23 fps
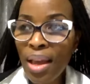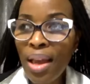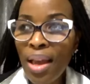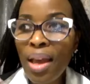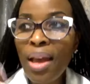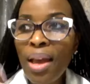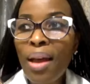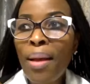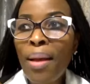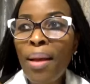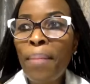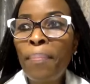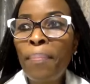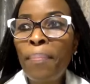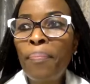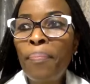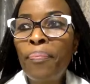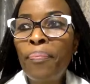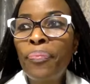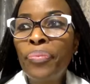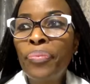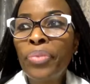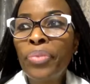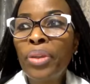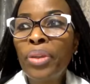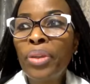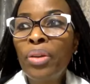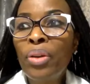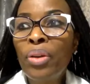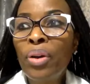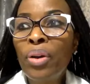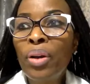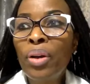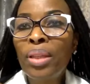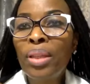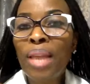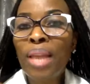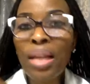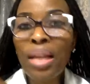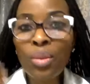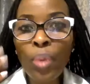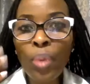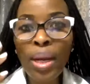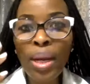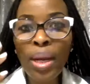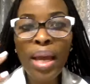Um, you know
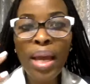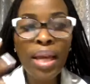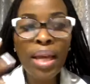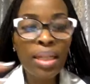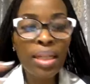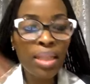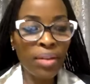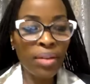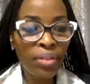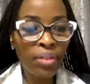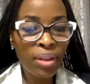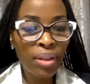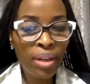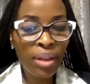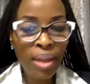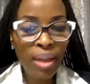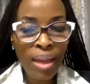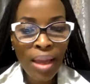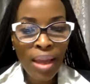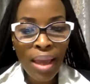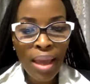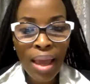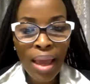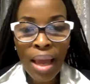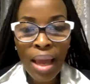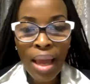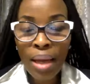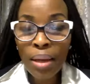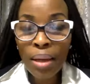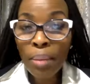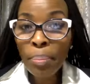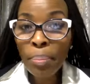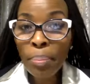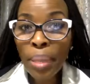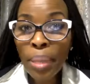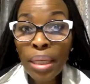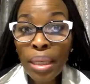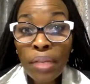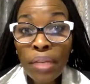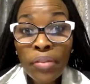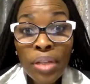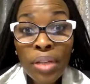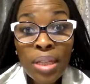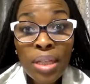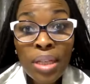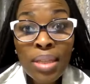that's what i endeavor and but
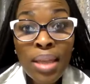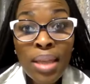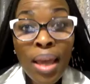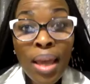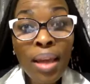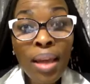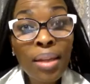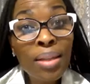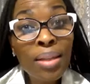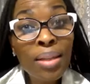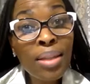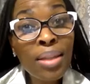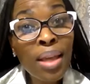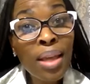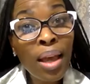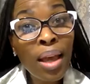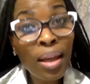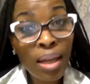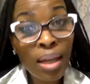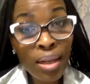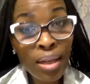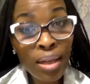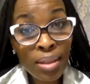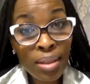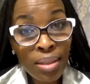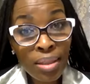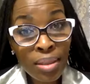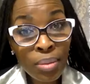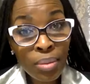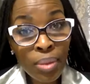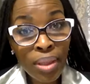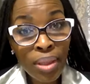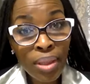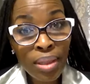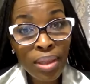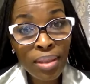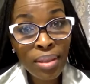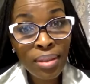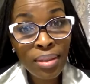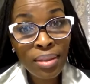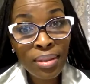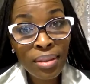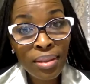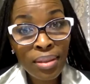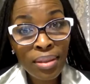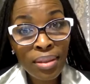if it is there it is there i got to deal with it
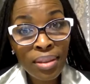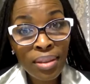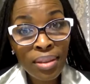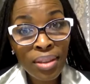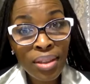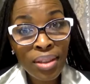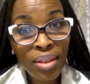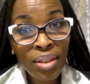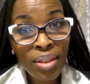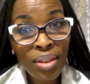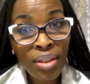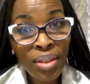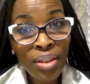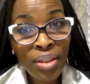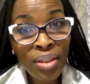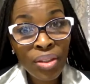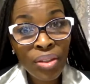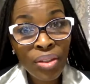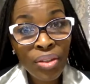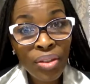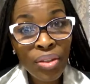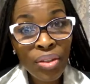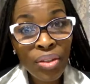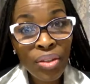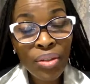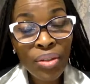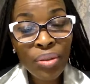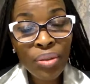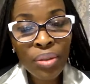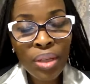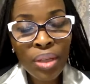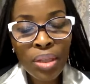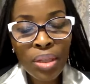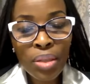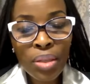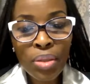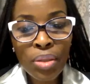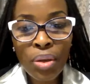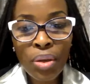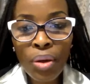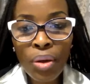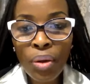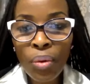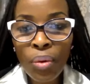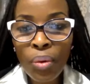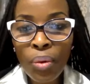you know
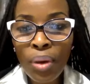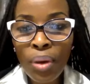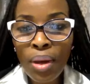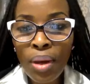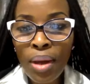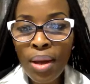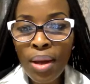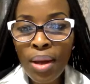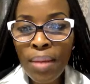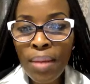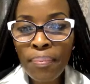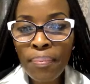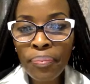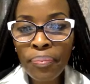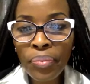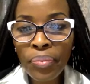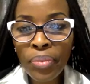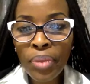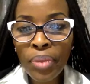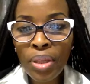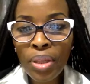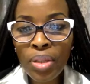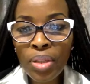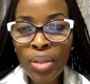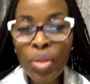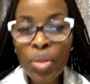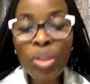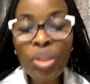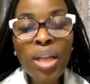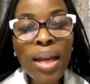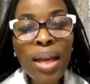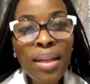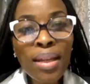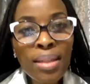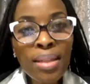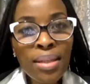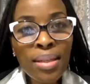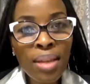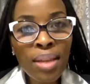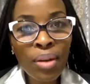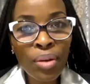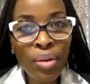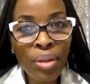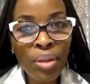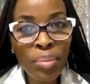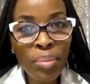so um so challenges
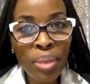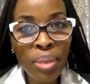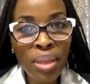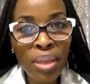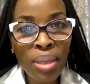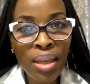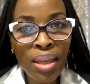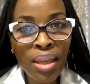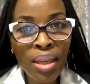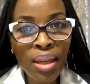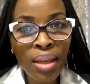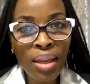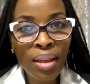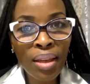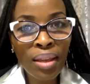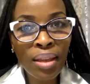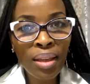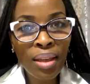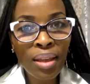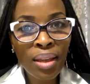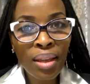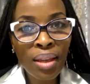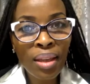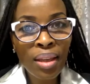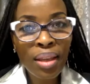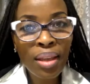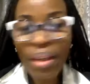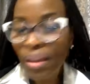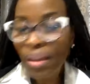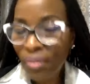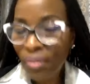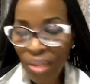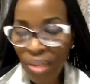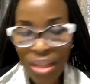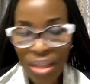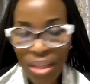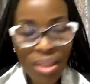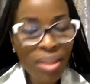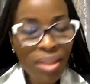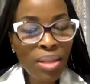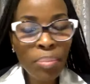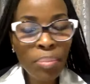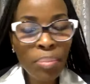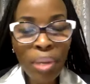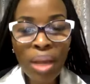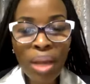are going to be there if this is
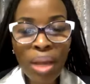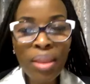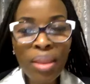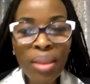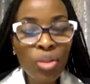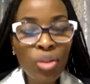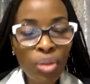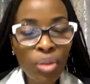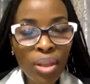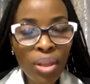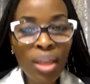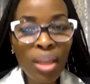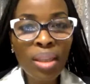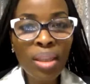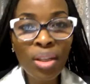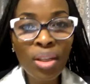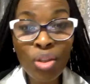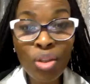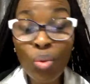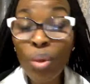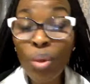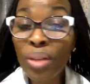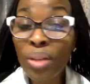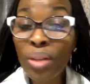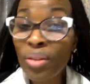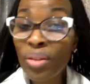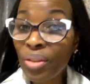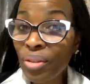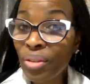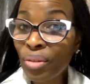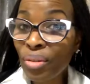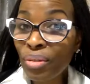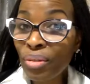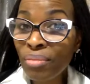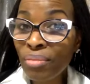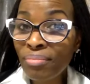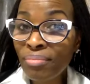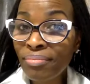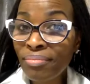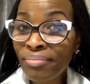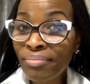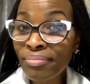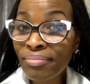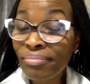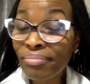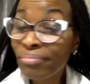the part that you think that you want to do
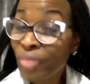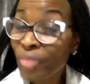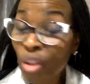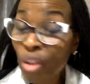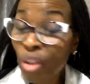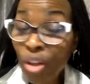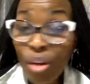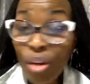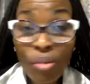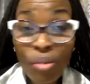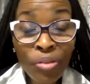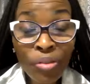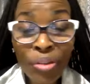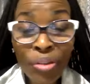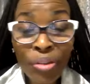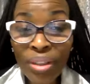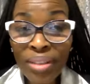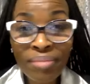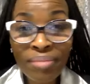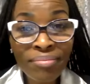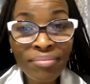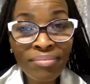go for it